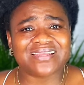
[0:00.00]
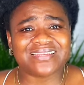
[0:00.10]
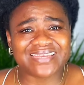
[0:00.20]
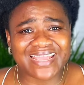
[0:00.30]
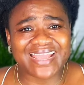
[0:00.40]

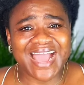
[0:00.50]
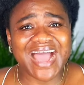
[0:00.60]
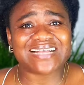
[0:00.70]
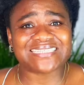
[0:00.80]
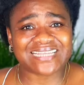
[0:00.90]
They
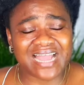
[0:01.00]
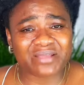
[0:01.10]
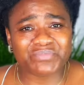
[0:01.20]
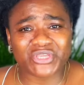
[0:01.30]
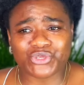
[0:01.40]
are
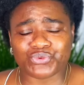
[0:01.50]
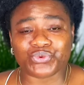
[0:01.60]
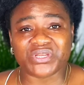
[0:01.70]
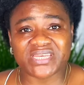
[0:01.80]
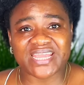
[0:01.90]
scamming
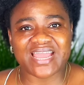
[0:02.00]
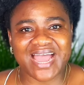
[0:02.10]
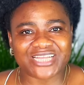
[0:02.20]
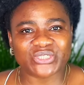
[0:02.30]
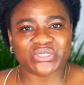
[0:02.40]
you. They
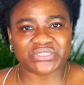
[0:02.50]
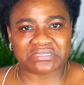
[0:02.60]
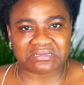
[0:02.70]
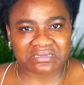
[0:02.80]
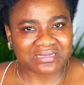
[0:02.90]
are
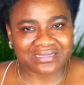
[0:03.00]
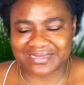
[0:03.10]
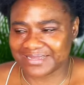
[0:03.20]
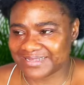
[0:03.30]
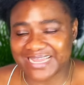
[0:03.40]
just
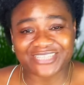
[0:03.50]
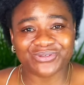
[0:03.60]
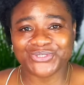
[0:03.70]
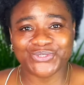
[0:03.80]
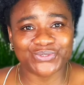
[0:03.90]

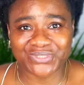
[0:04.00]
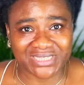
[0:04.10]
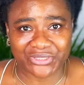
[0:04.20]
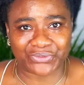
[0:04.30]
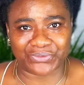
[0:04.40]

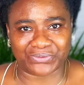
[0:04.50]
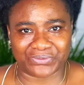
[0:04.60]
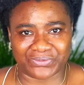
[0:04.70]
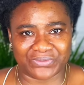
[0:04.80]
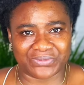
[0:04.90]
using you.
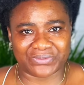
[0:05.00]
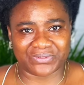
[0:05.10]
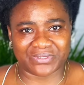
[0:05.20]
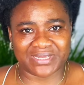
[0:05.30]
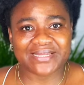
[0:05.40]

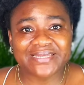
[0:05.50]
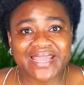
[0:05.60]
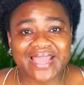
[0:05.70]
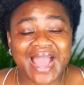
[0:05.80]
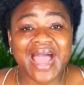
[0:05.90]

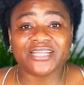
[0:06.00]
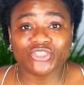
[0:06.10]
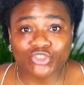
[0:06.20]
They are